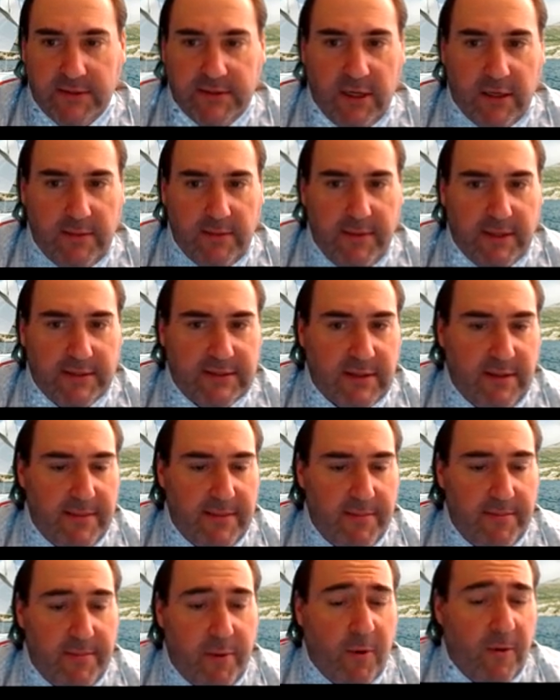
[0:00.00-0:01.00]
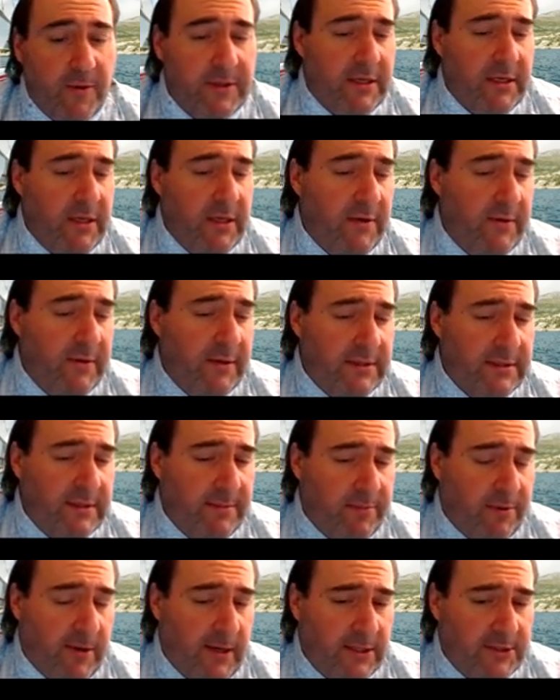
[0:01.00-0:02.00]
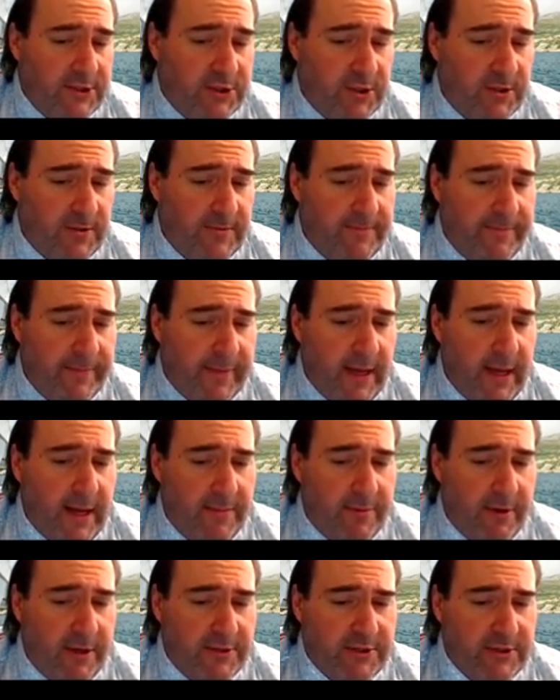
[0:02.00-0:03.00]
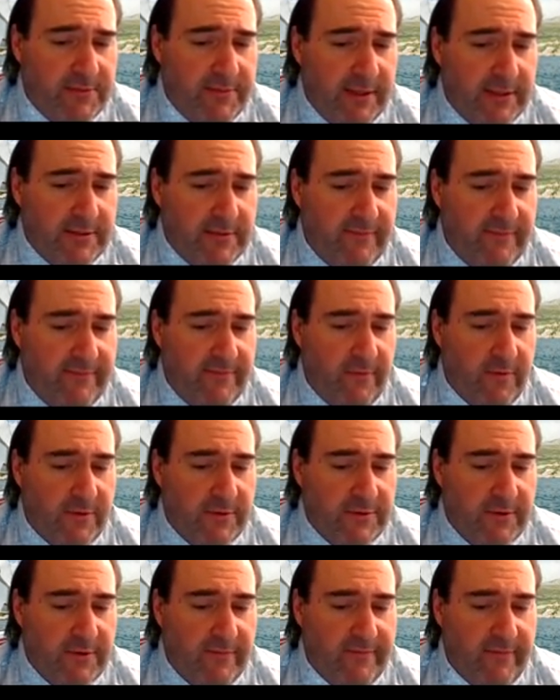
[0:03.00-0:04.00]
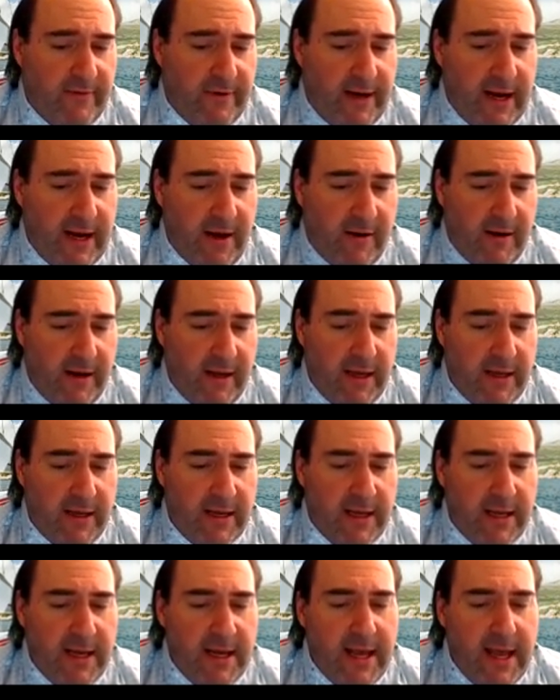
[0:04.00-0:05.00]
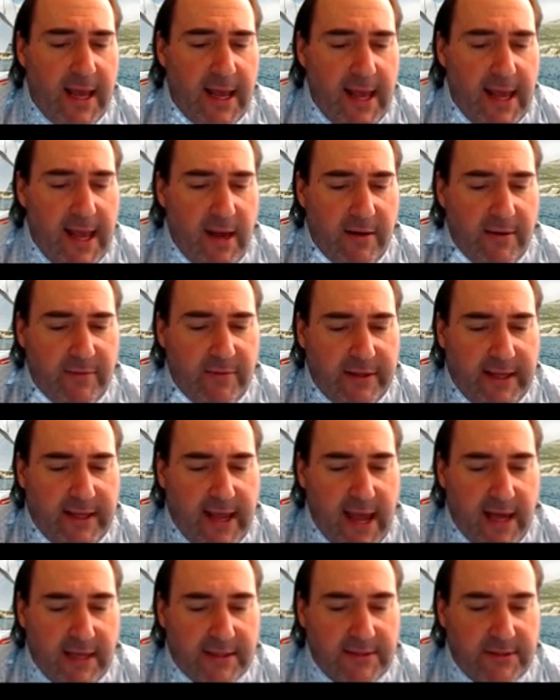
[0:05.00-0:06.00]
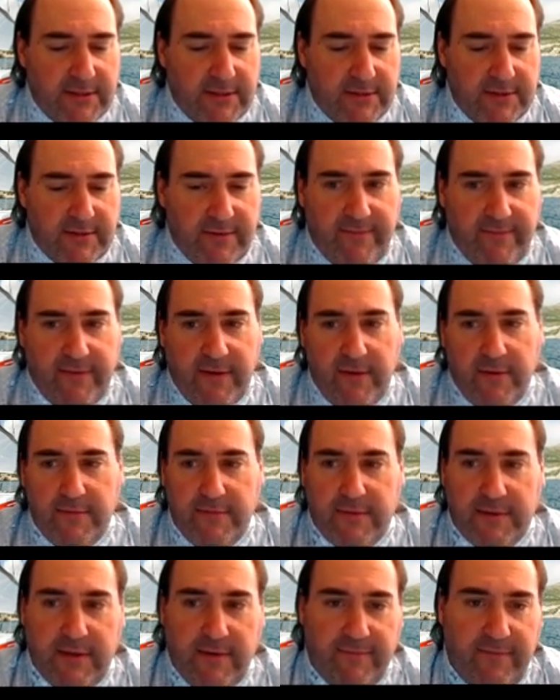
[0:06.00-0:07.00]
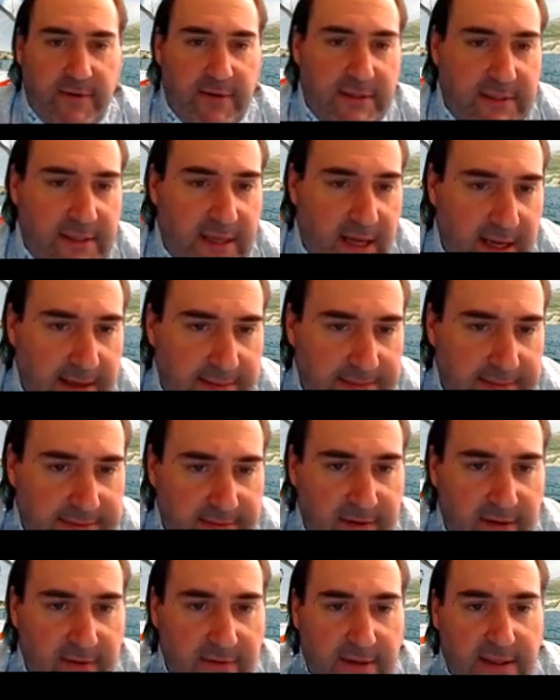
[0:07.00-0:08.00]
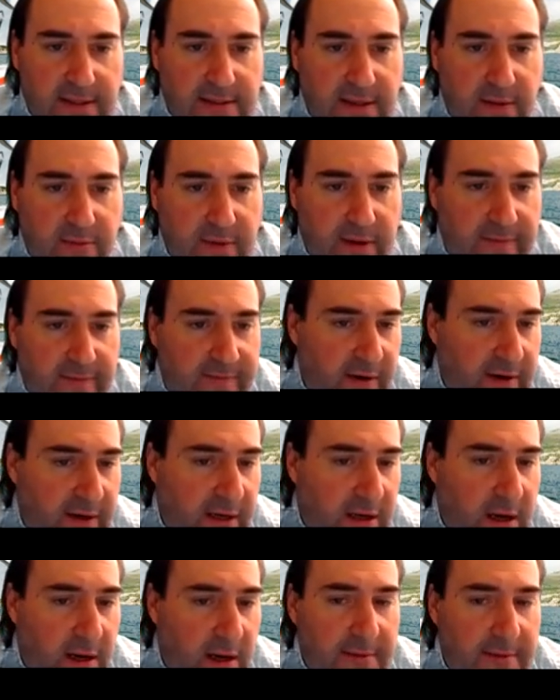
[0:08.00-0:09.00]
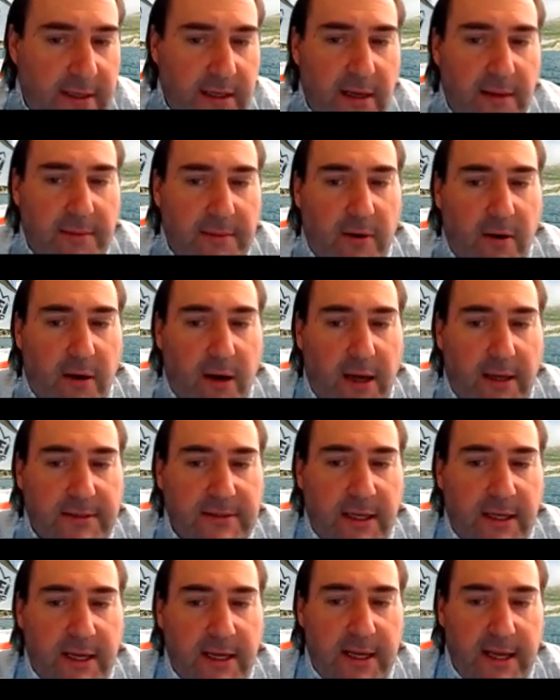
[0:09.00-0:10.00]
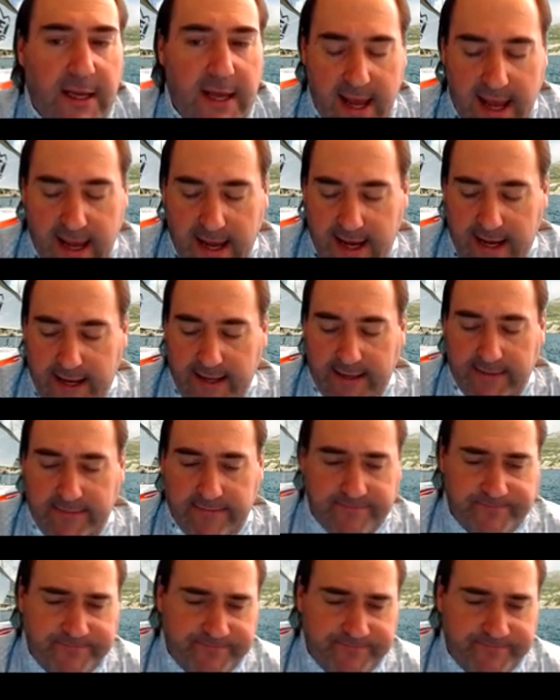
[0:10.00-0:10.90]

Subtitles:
let's talk about some important units of pressure. Pressure is basically force over area. And with gases, there's a few different types of units that we very commonly come across. And